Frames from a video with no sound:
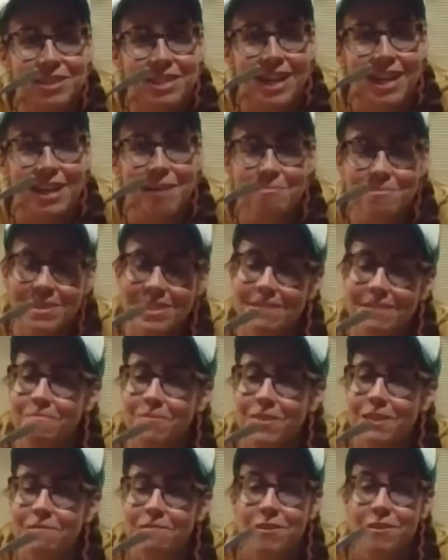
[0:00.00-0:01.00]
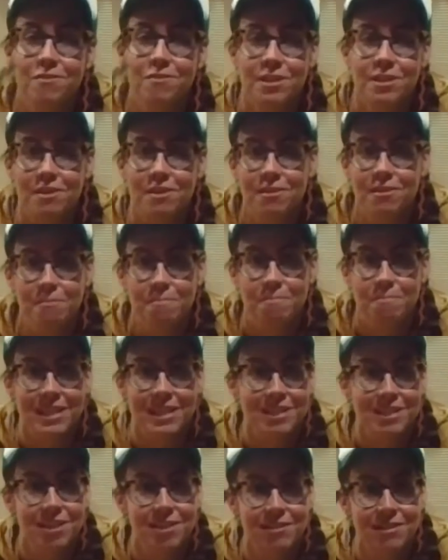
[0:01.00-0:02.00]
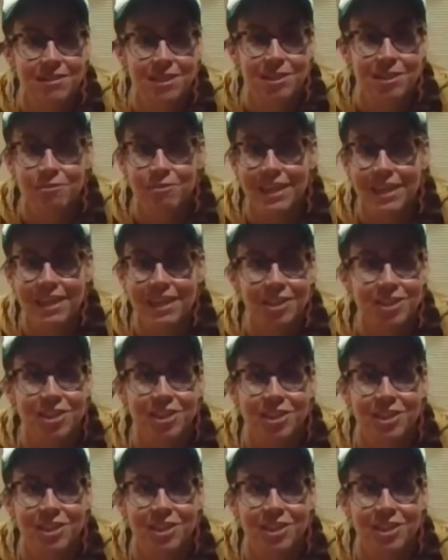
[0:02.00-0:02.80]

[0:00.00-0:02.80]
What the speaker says: If you don't, pesto is a great alternative.